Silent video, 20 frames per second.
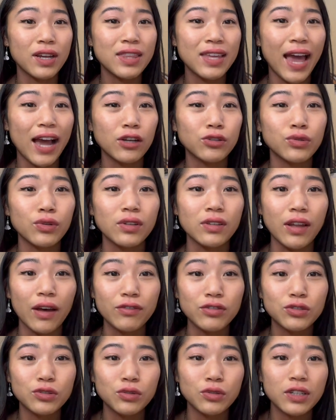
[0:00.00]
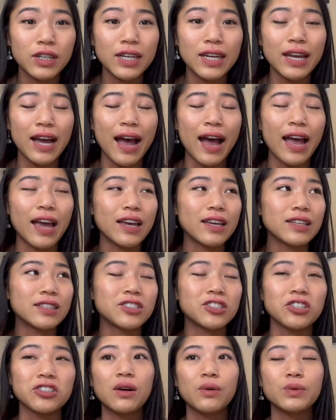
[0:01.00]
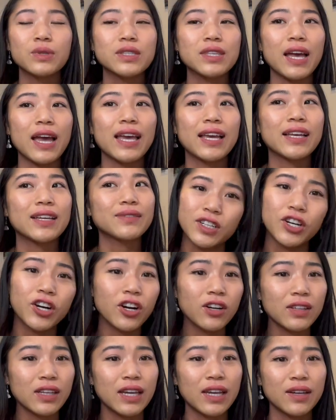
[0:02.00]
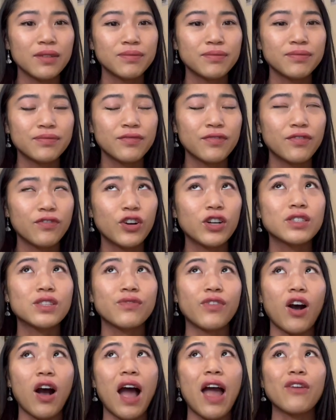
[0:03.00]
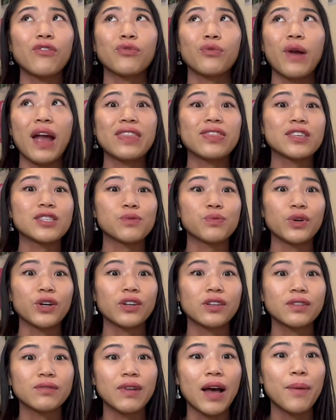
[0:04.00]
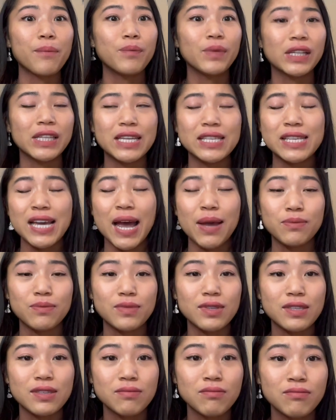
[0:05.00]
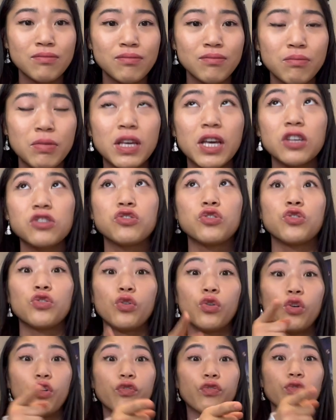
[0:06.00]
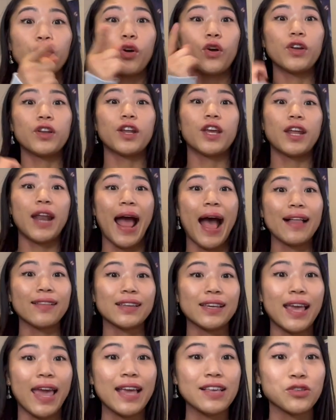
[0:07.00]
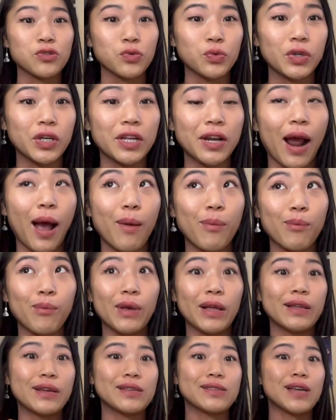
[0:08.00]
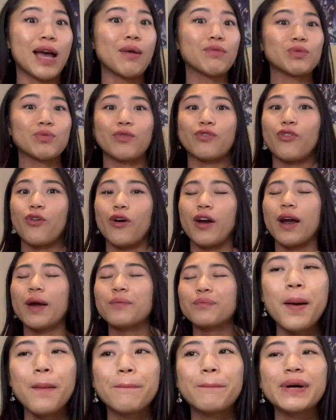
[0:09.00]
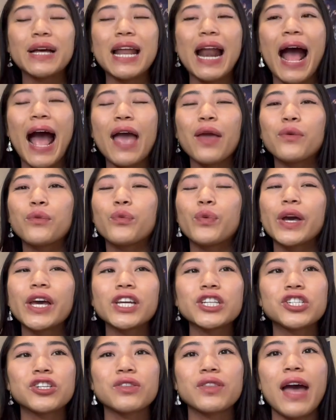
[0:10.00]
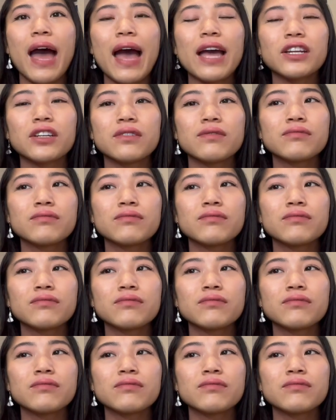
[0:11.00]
the actual love story, I just was like, girly, first of all, I've read this book a million times because you've written it, Allie Hazelwood, a million times before. But I wish that